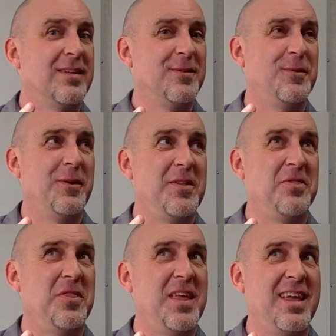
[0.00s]
I
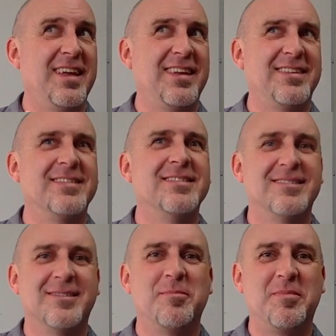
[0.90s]
think.
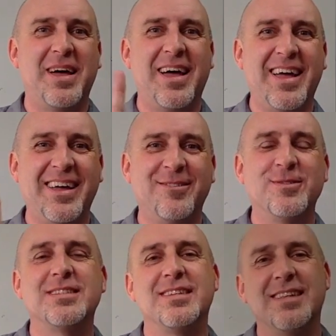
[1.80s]
Bye.
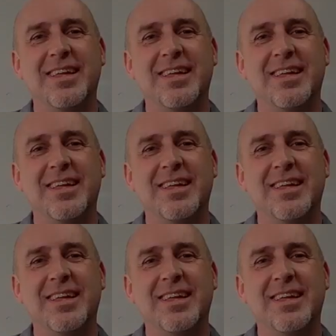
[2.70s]
We'll see you